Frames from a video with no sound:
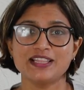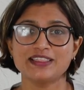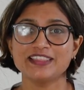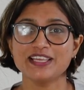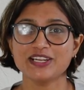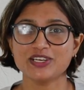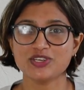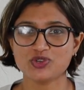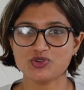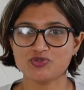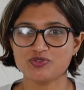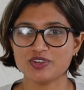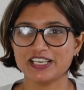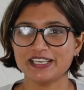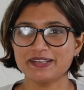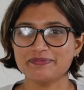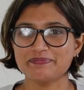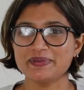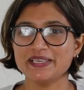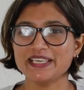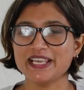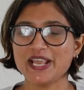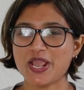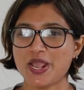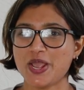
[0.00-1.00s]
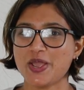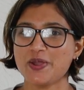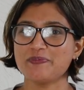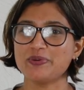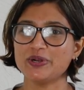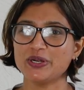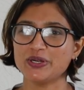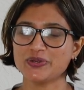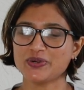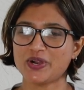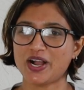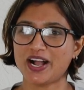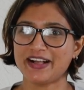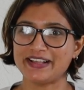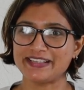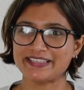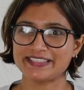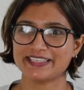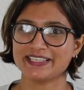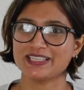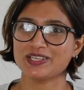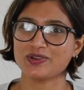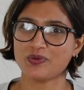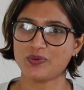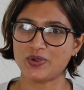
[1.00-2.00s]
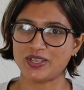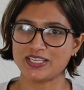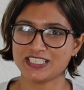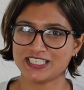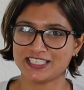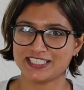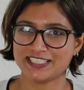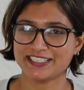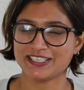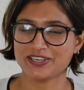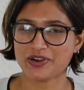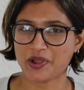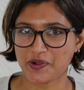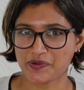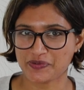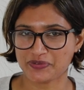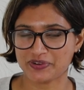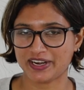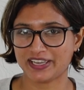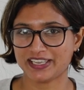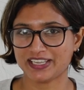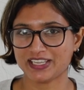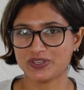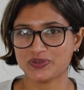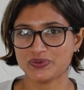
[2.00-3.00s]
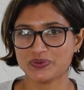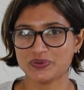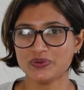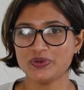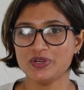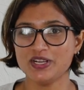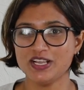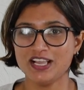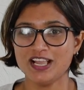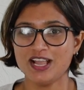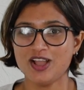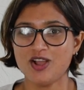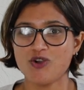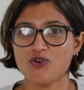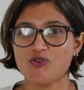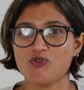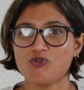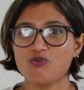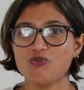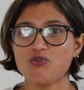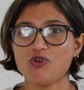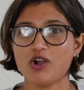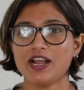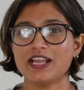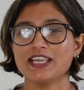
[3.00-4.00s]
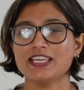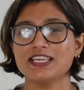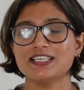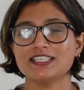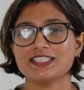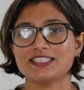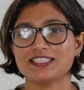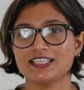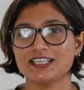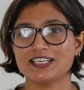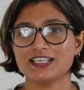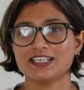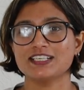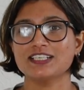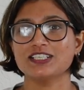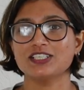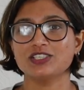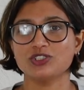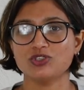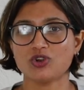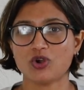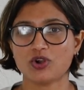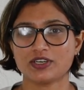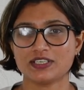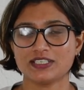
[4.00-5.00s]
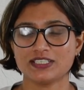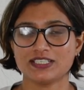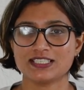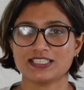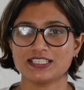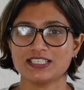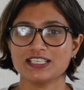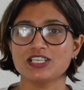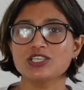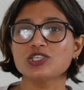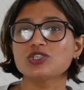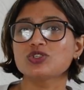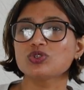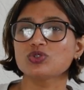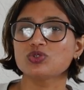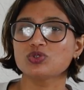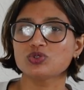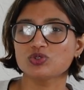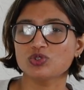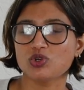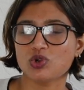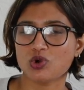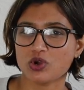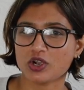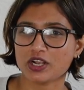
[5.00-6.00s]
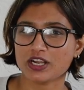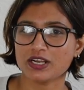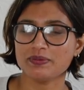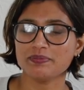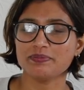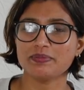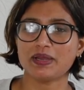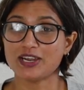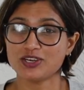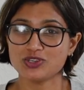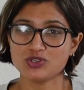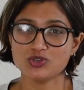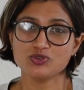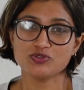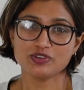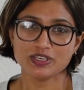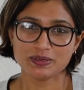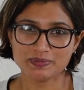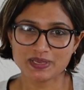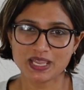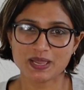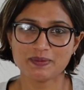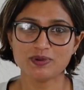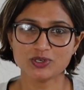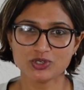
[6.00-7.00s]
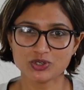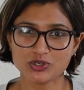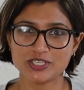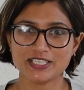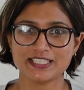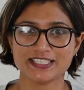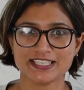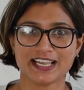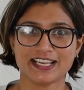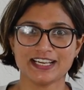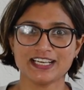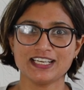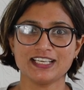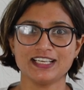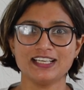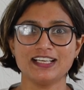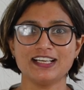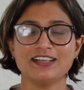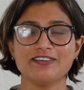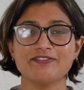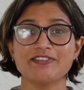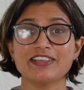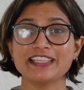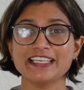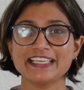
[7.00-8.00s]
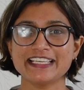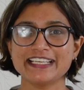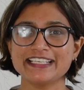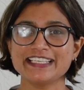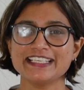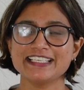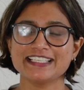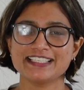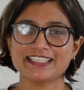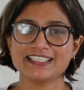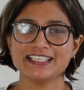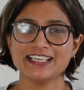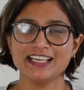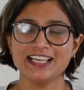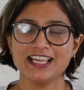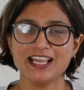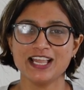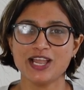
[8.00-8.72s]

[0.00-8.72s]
then you will be able to answer the question of, like, you know, why certain doctors need to do locum, and you will be able to decide whether it is,